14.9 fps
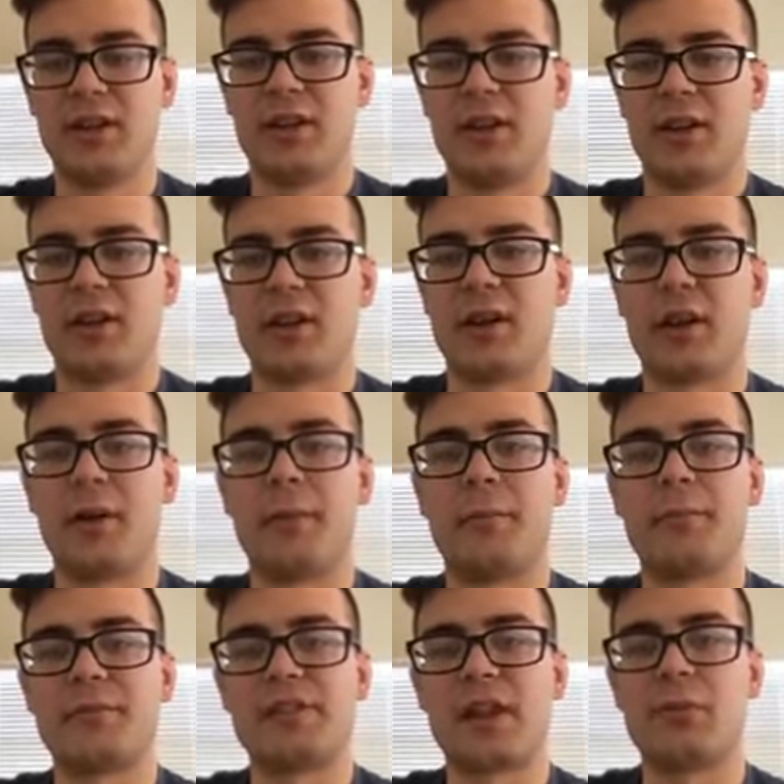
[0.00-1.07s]

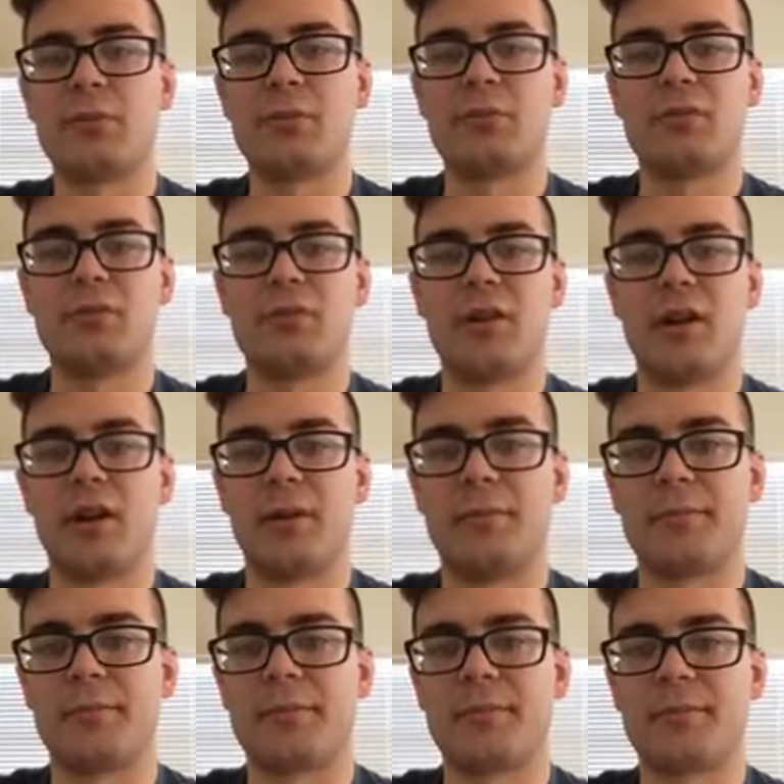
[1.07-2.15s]
kind
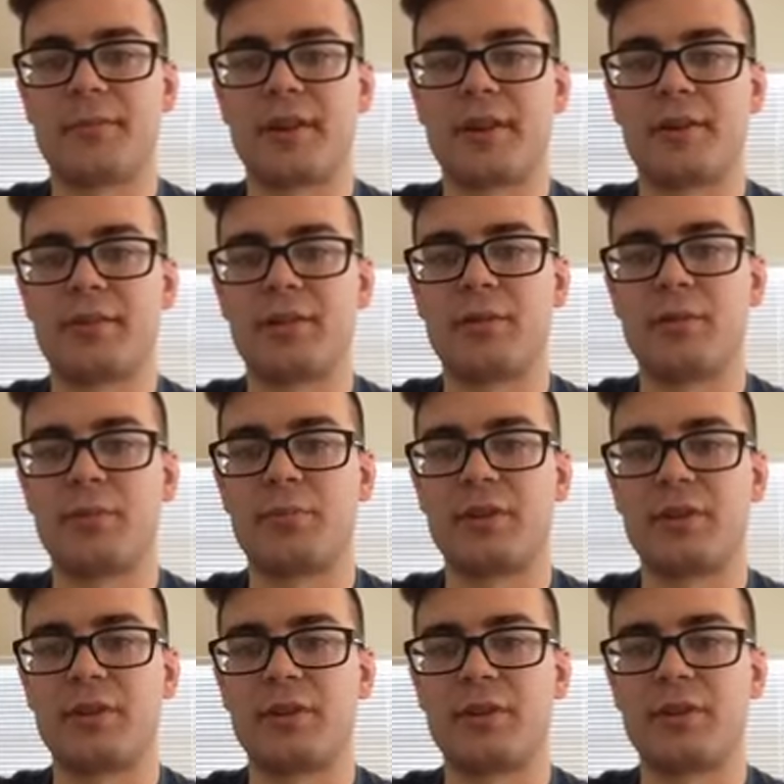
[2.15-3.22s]
of do a
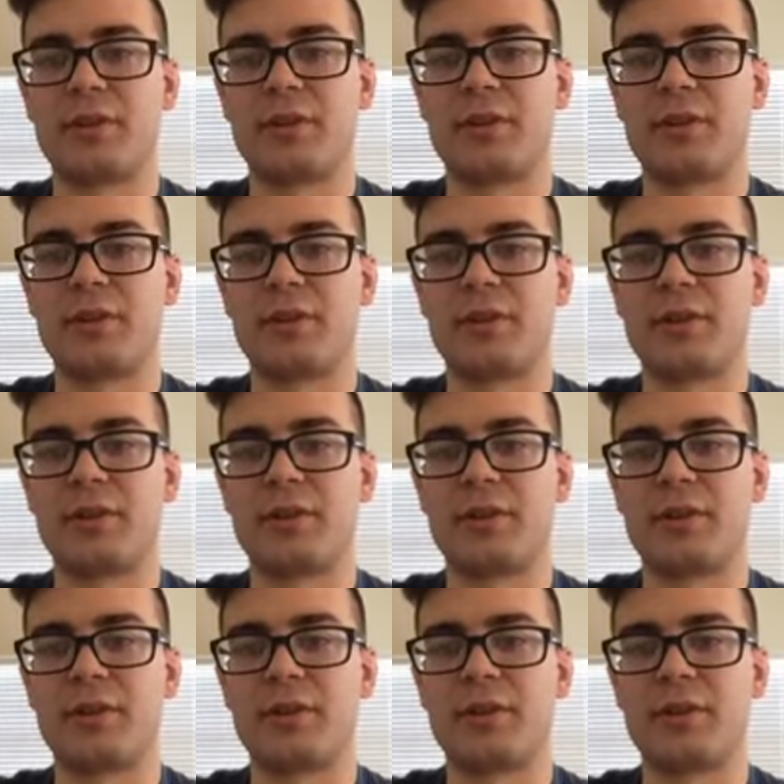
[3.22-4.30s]
brief description of its purpose.